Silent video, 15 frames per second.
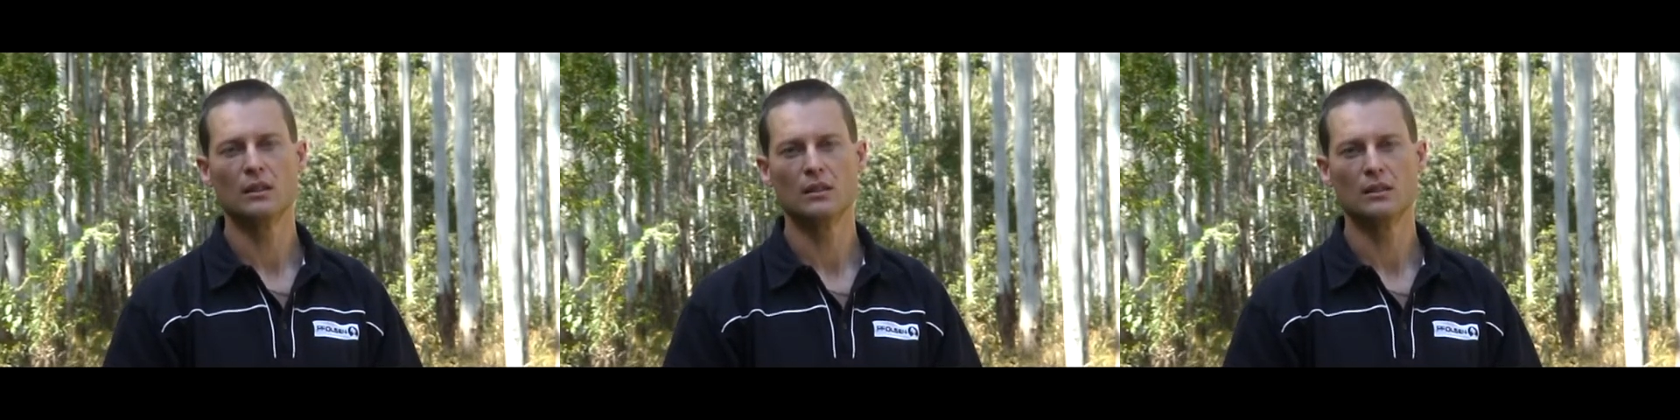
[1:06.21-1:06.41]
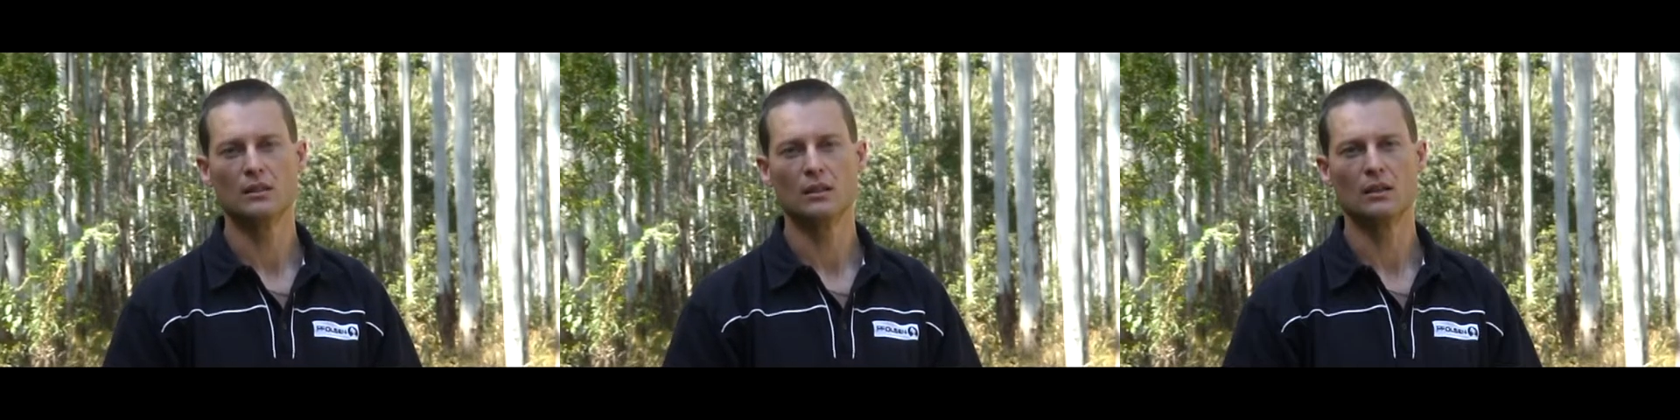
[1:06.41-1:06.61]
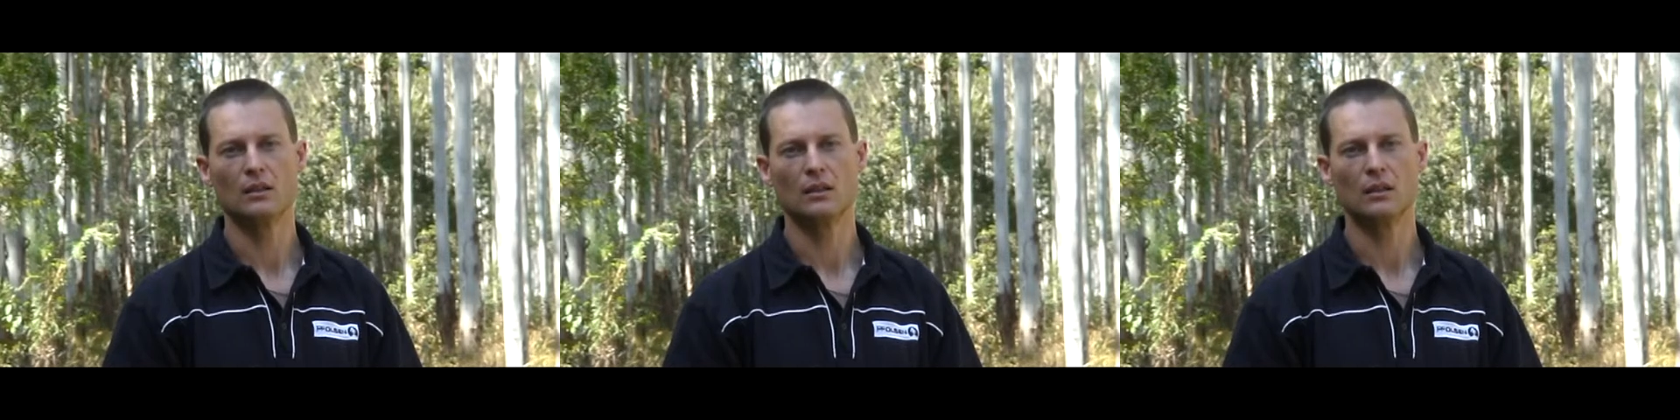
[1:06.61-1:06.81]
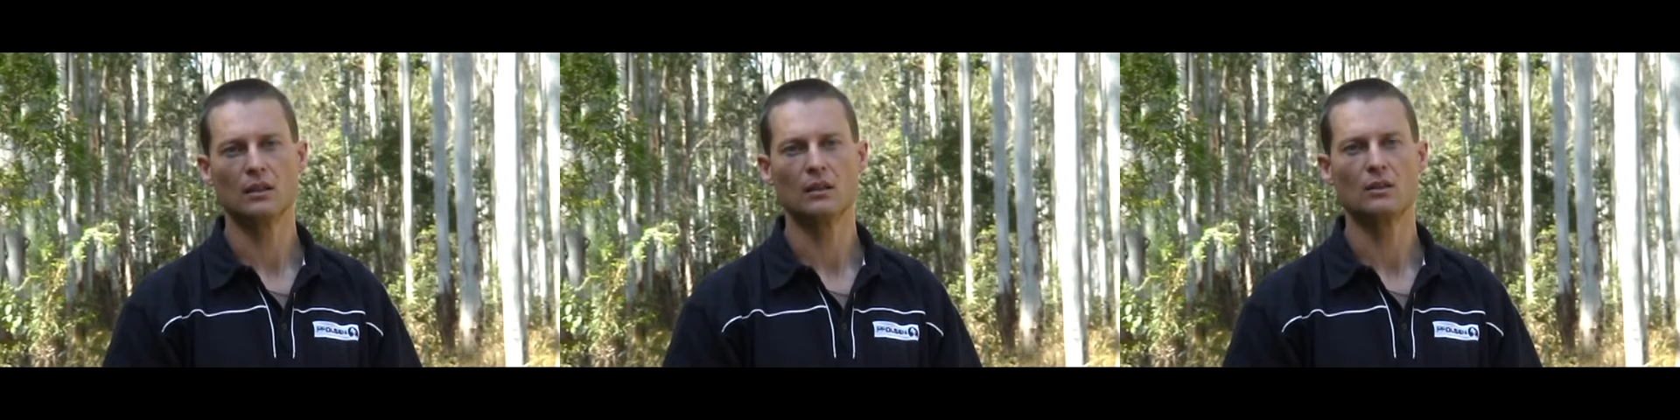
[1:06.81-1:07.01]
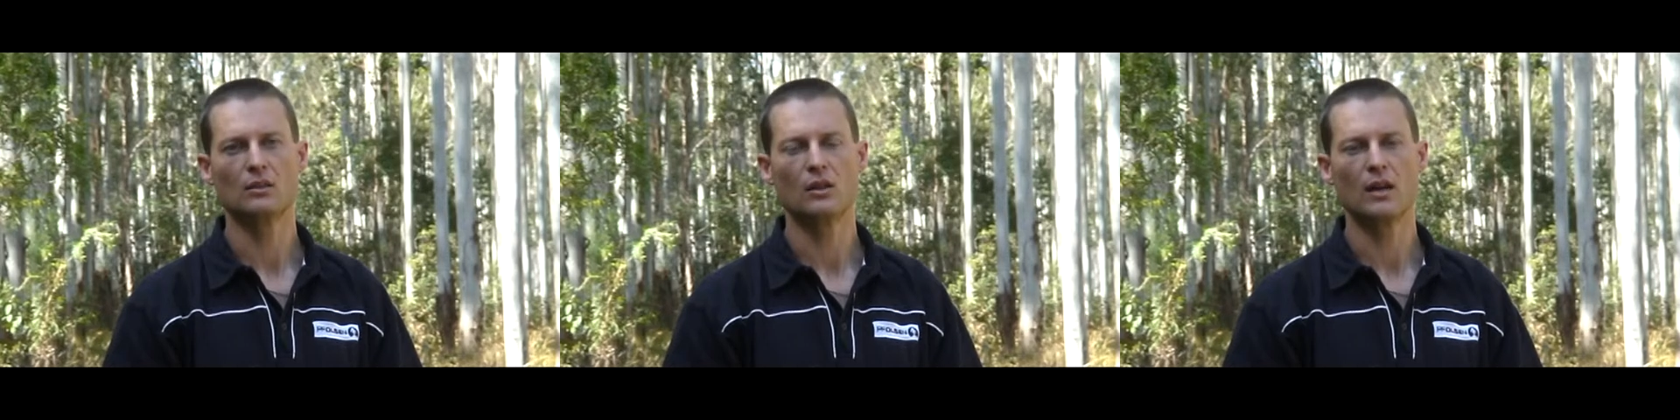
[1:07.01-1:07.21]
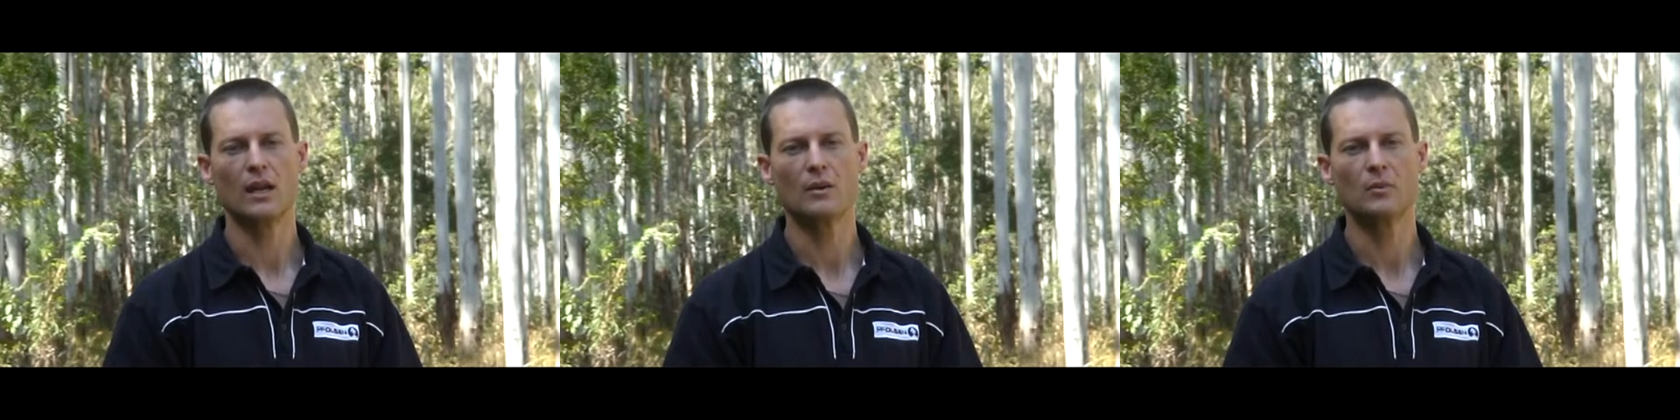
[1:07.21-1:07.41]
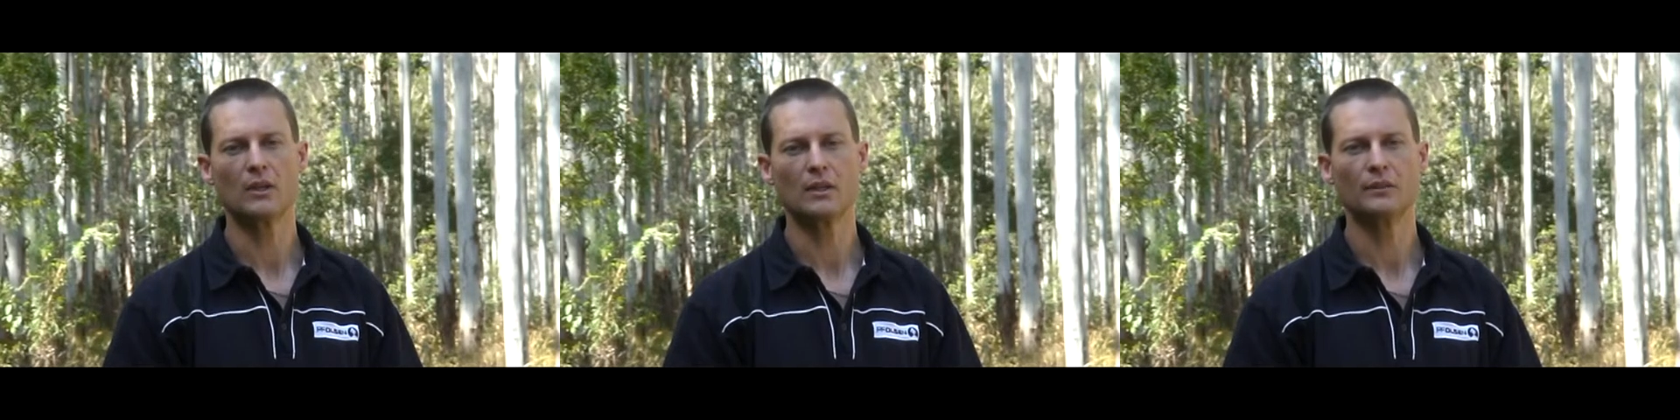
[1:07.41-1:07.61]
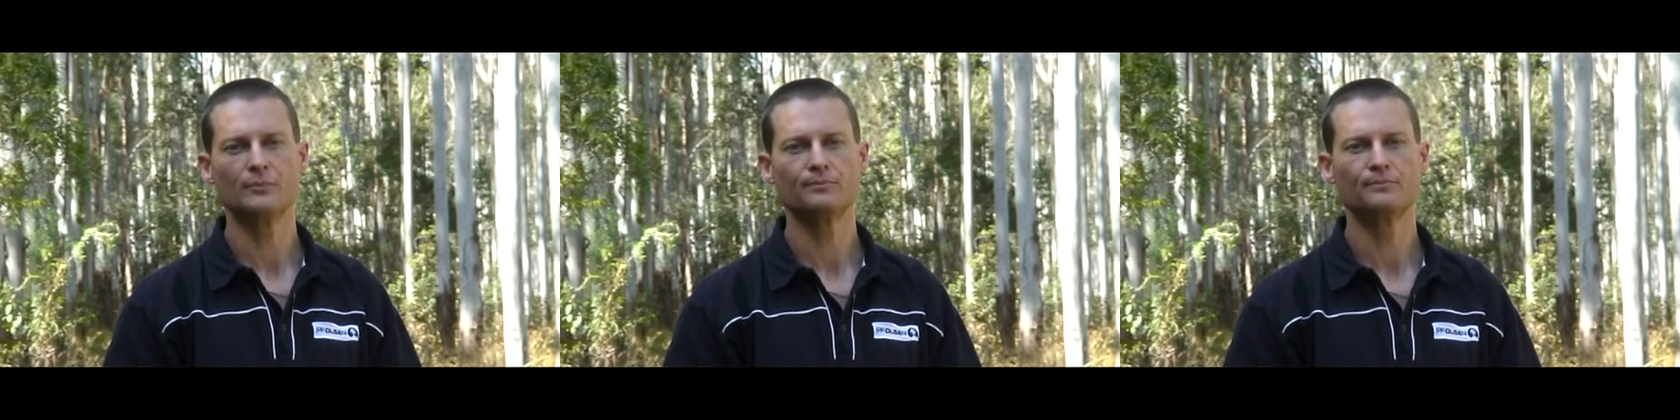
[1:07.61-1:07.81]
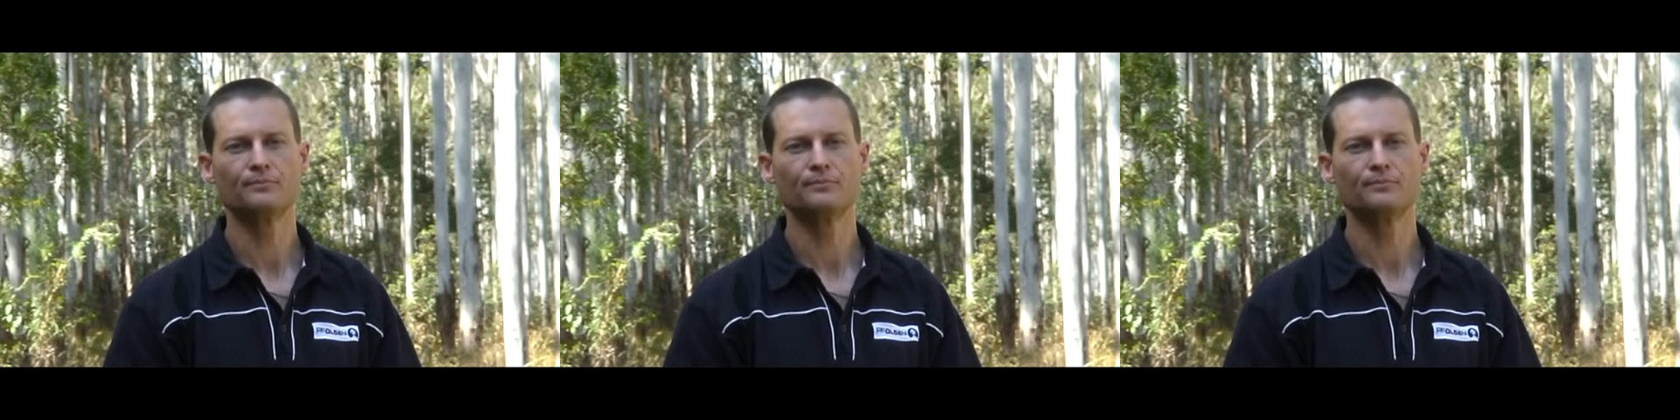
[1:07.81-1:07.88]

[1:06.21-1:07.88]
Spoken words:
in diameter.